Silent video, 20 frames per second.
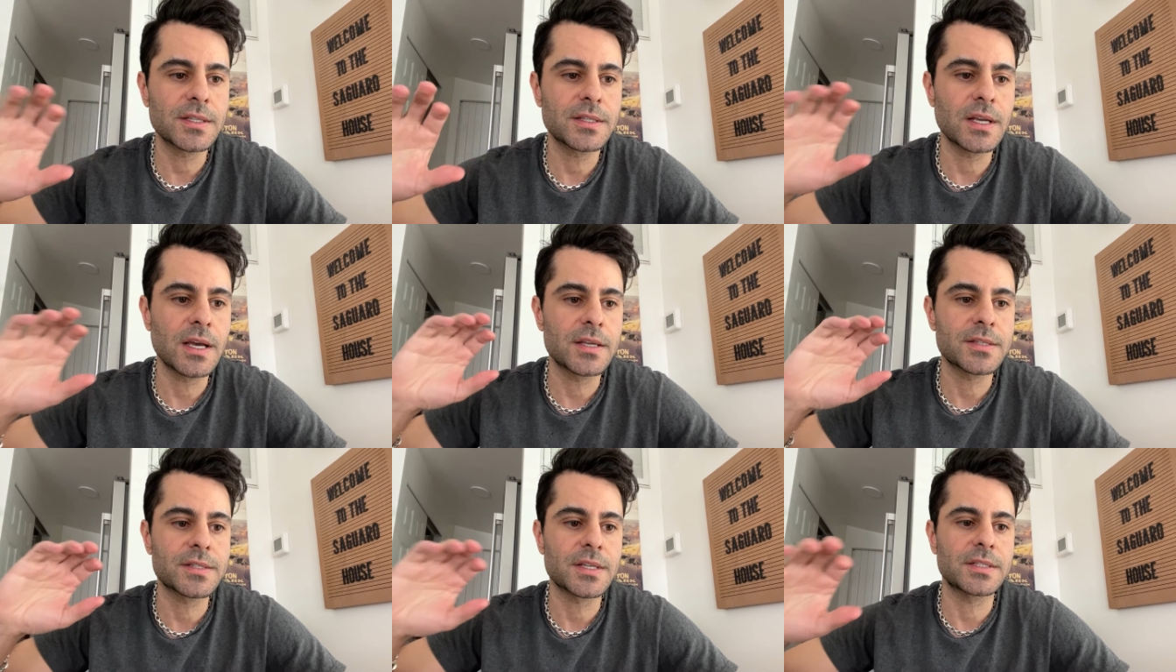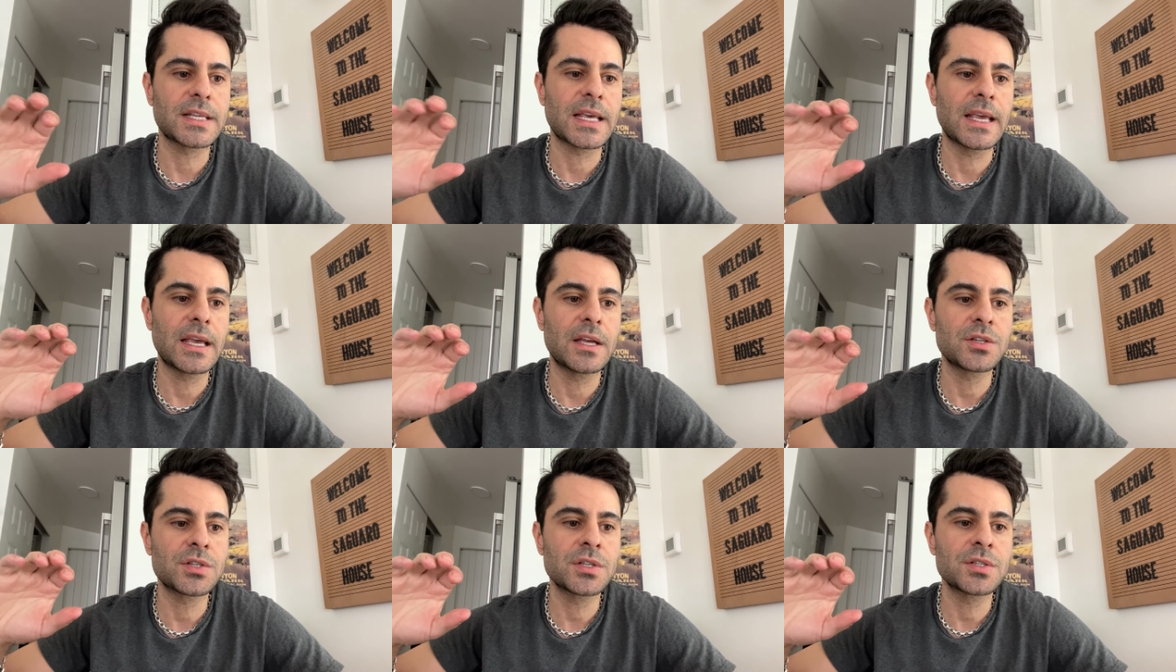a, as a
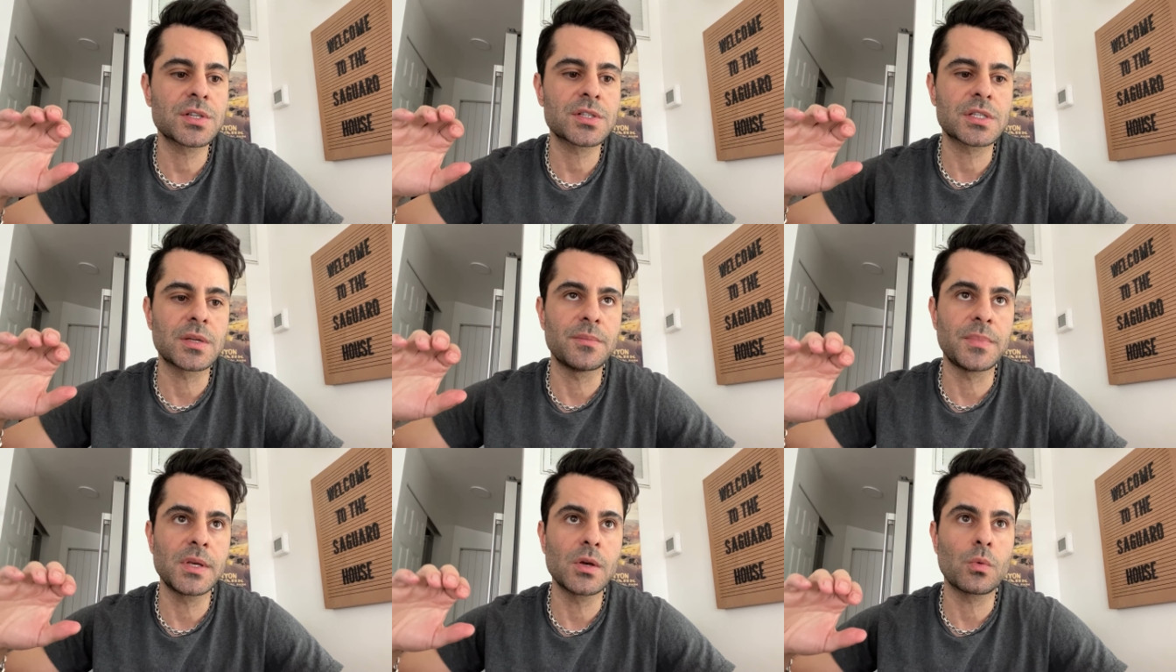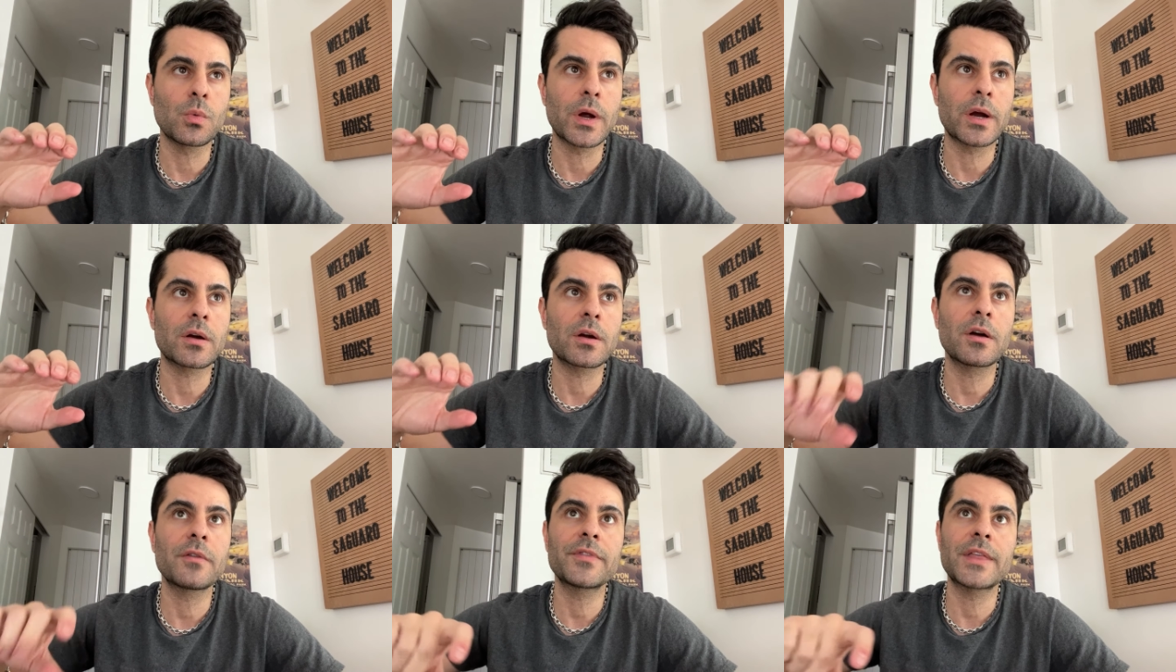tangent, just to be
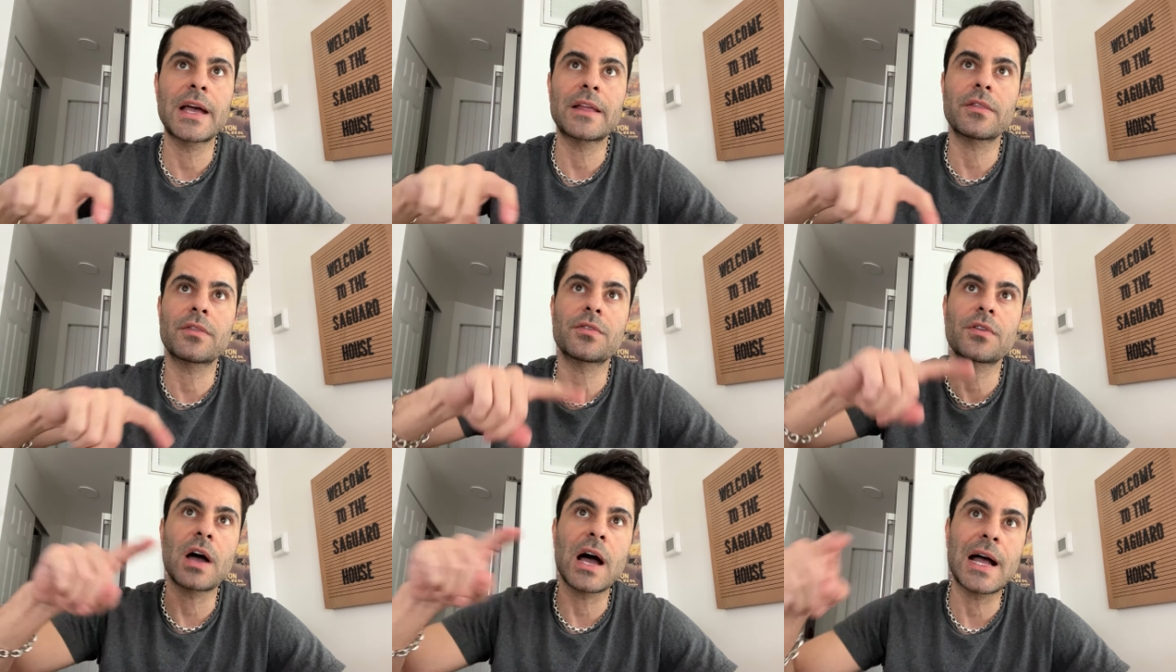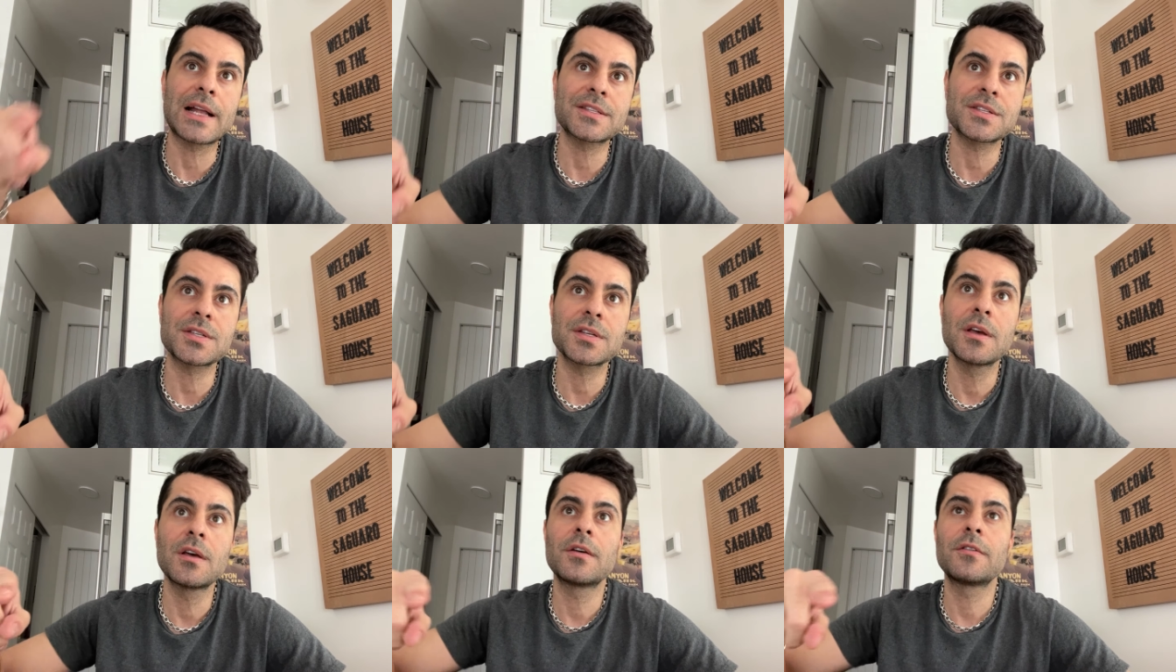aware of that
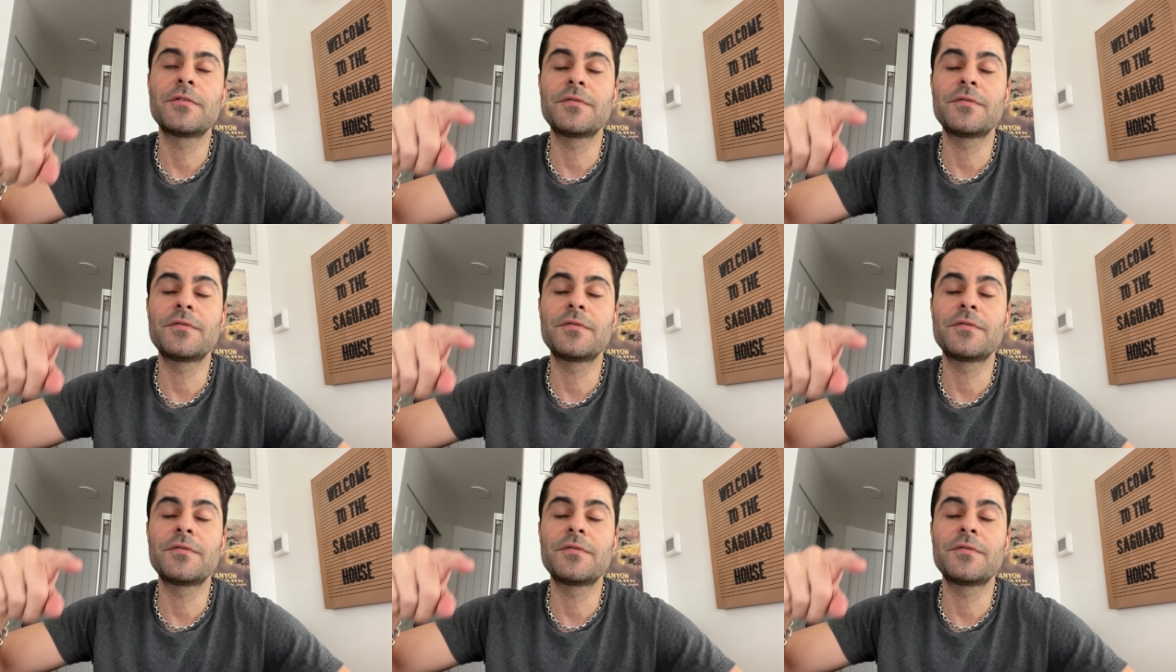thoughts